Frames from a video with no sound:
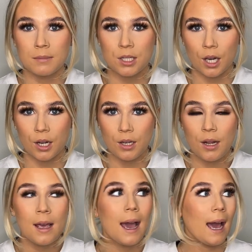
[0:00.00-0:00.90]
done
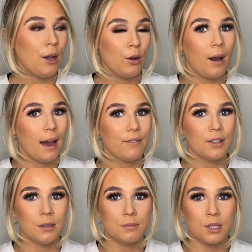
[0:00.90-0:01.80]
and not having
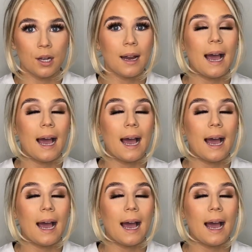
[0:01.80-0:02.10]
them done,